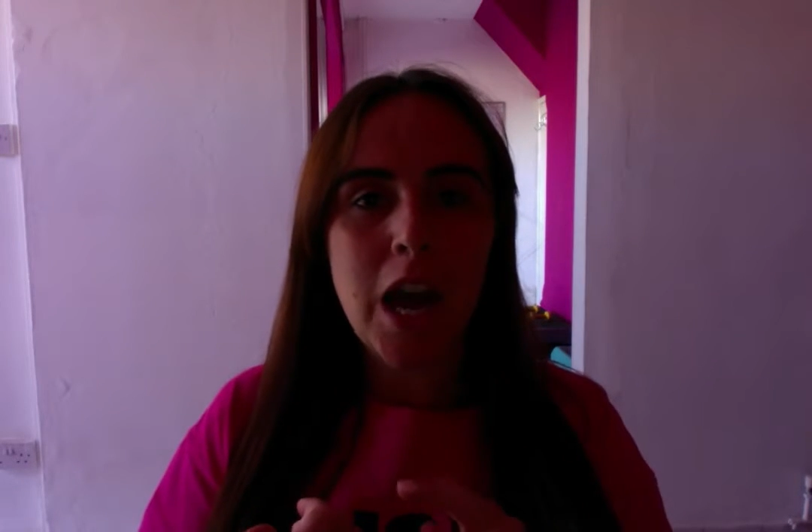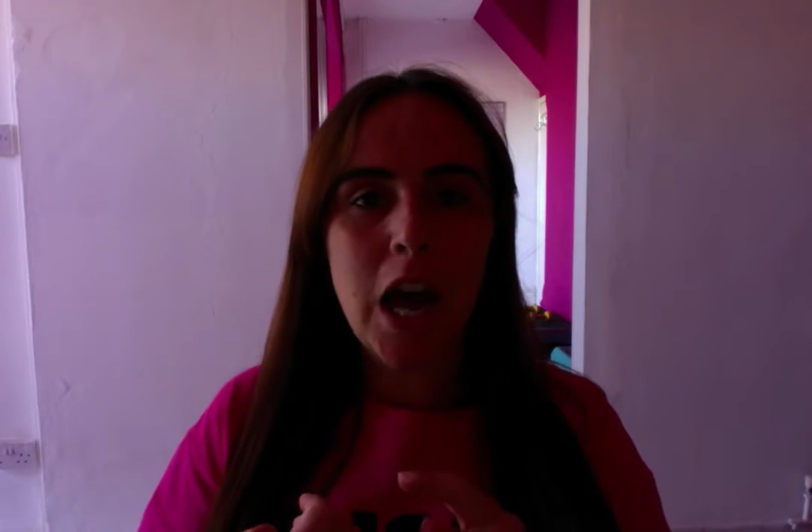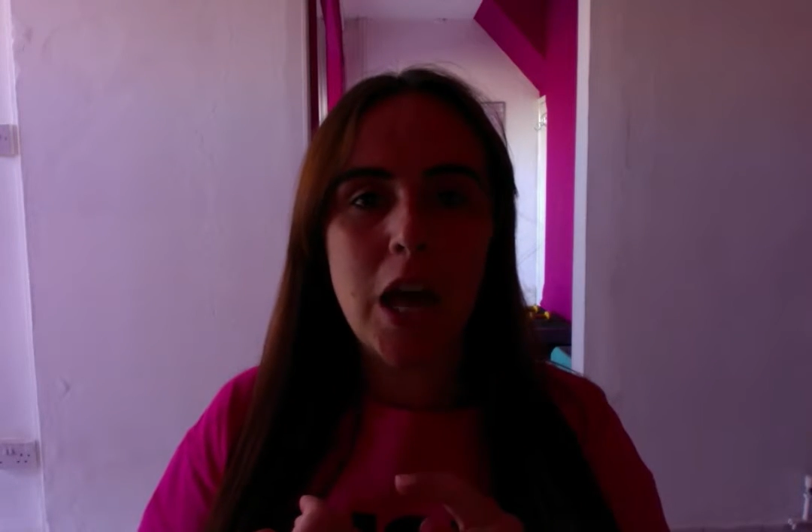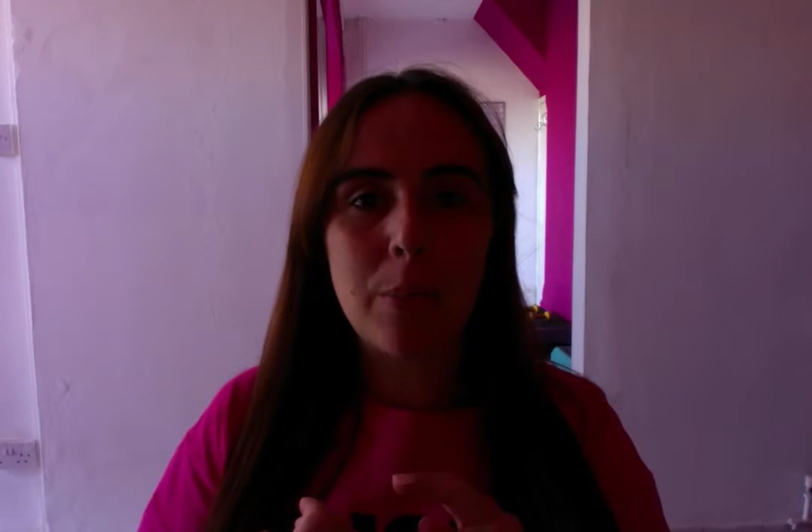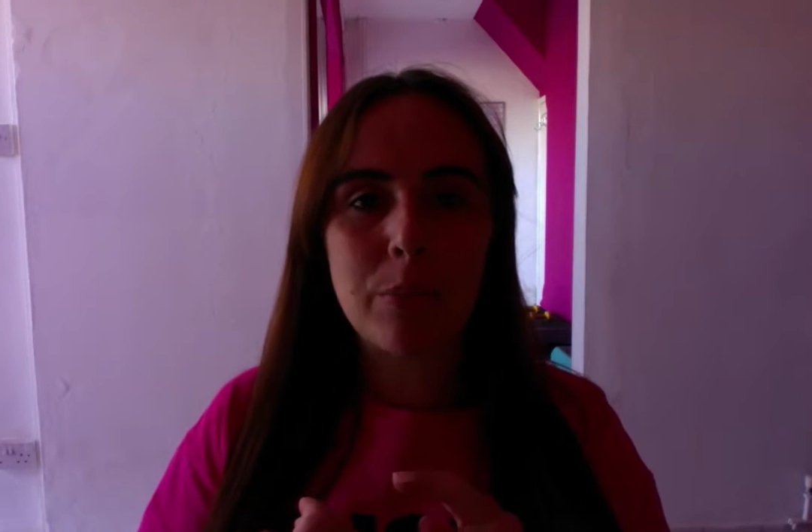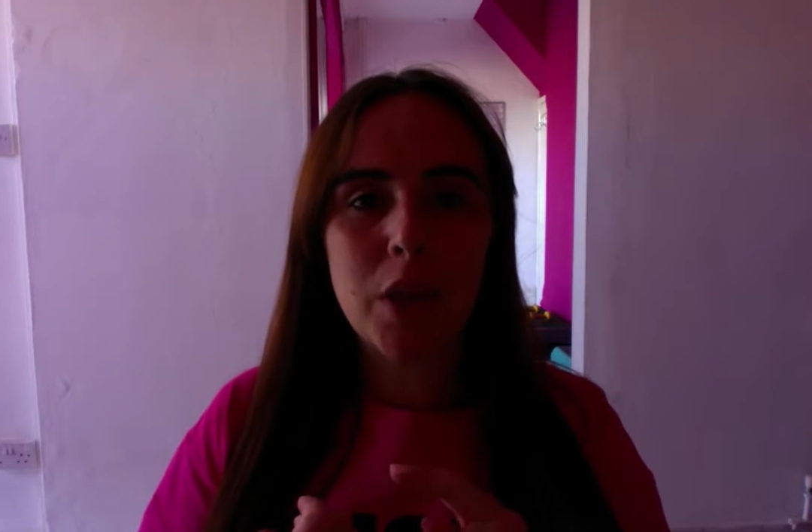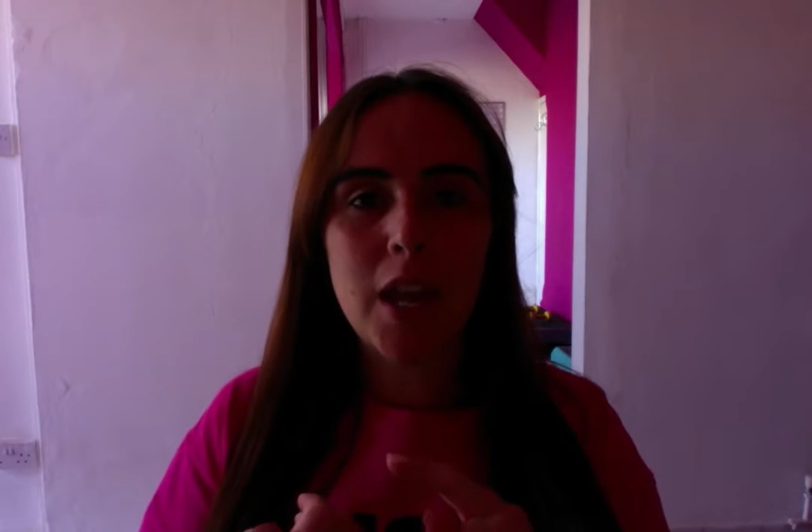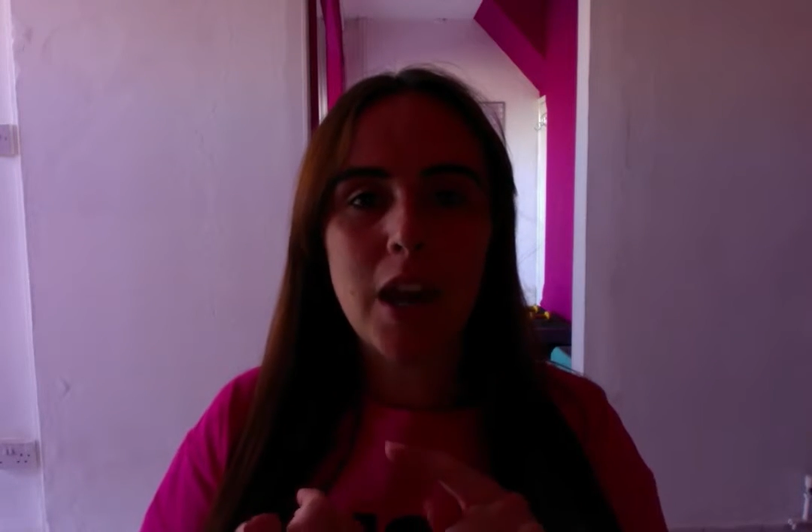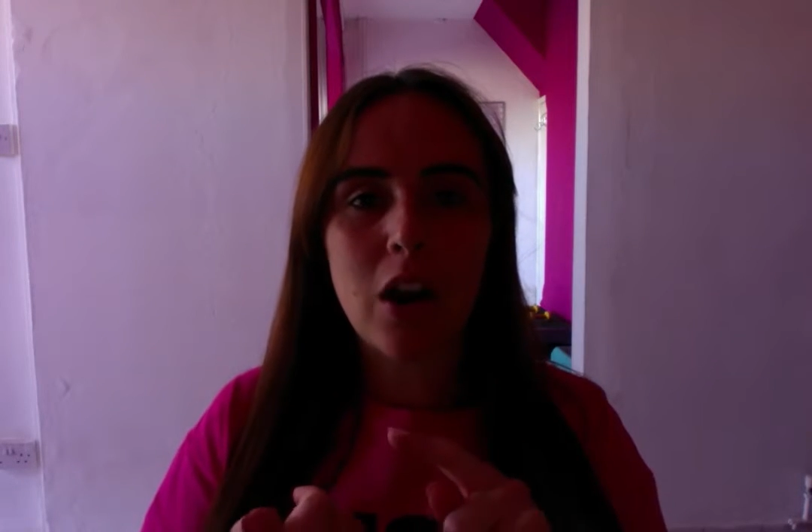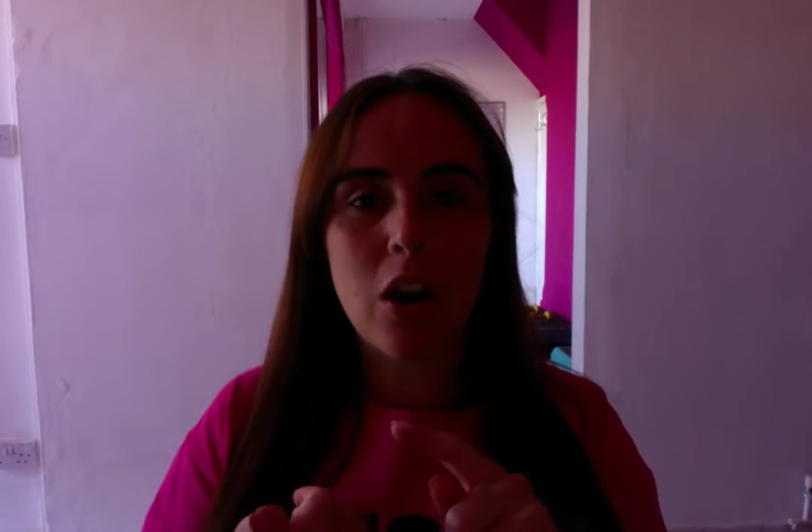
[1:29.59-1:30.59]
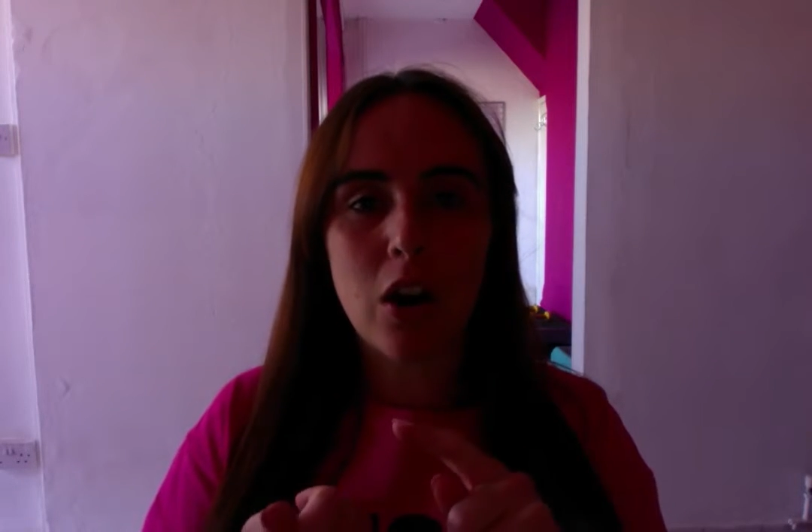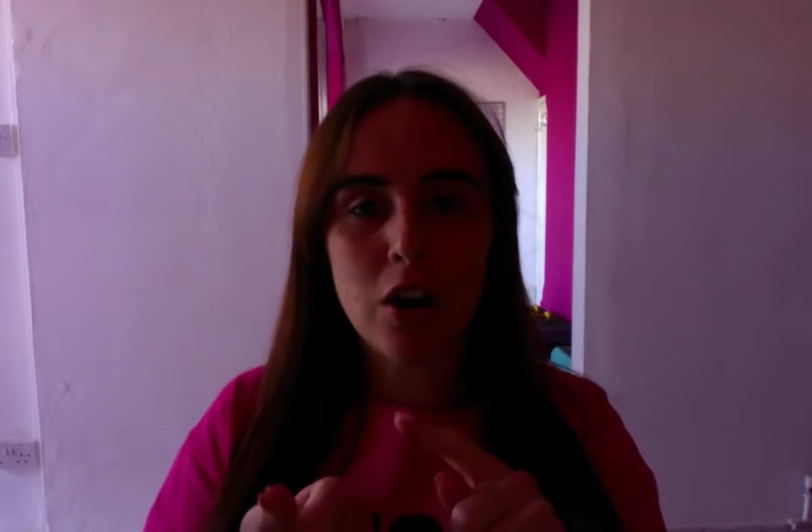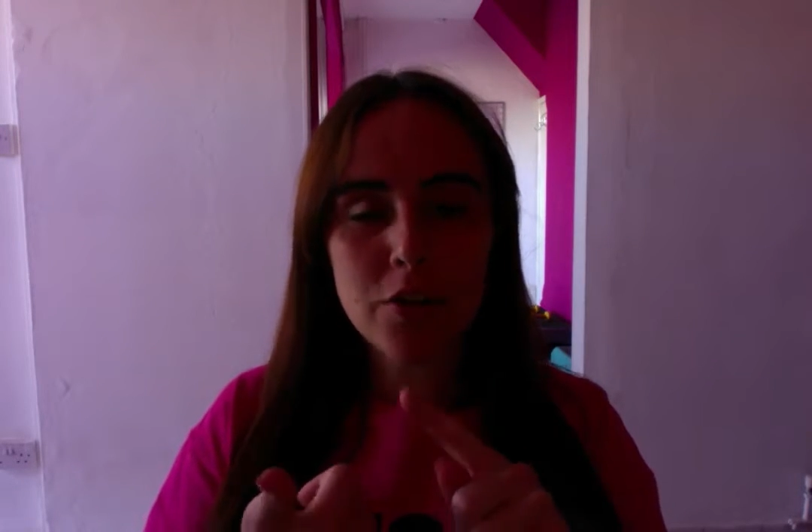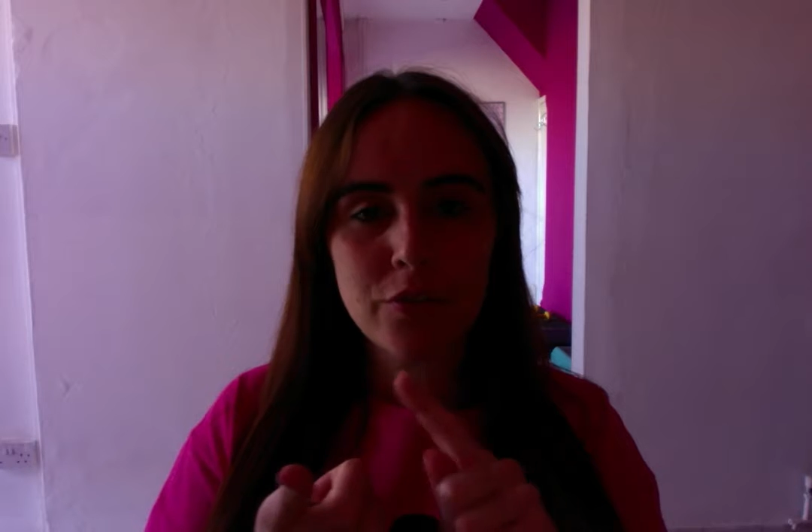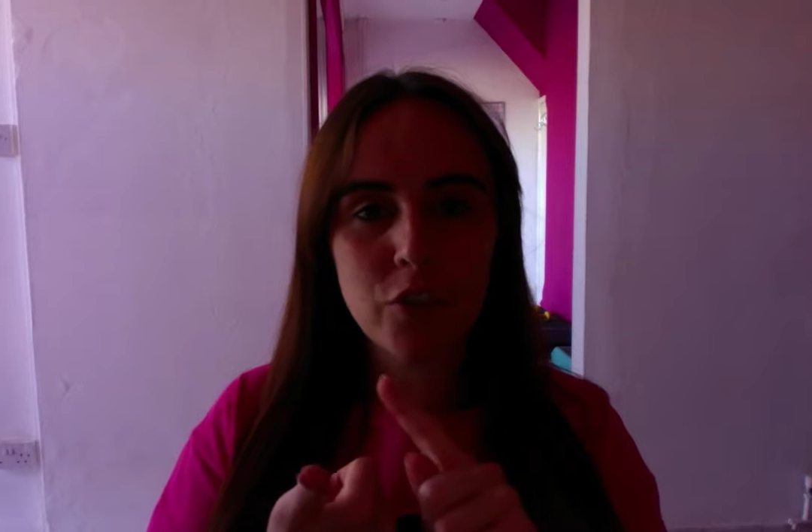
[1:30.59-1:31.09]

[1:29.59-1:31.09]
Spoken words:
are